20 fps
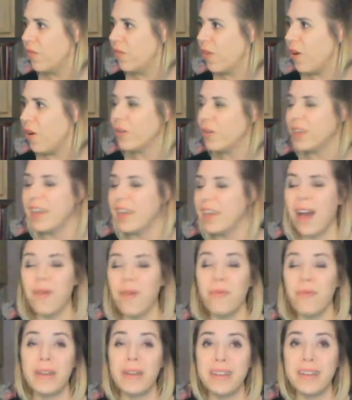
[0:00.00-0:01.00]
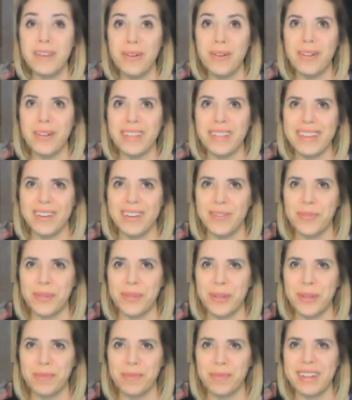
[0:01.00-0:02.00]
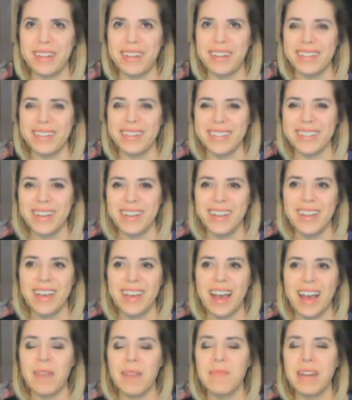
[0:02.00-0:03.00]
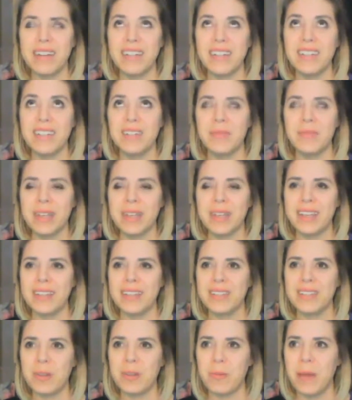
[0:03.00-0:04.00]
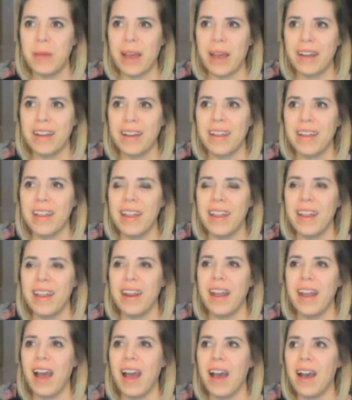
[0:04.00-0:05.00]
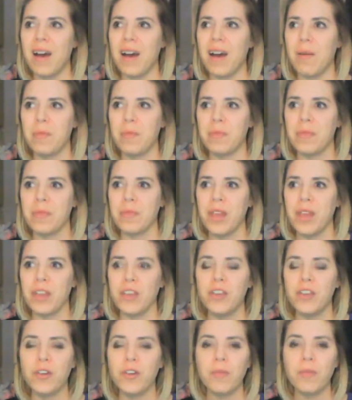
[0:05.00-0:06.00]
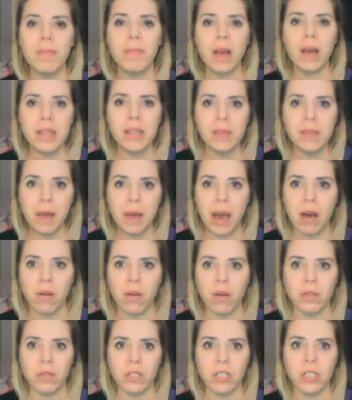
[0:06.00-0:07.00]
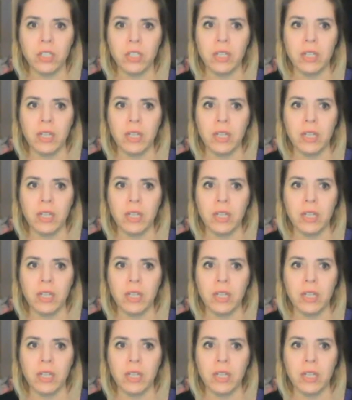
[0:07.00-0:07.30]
Oh yeah, window cleaner for your mirrors. I might need to be cleaned so bad. Your money pouch.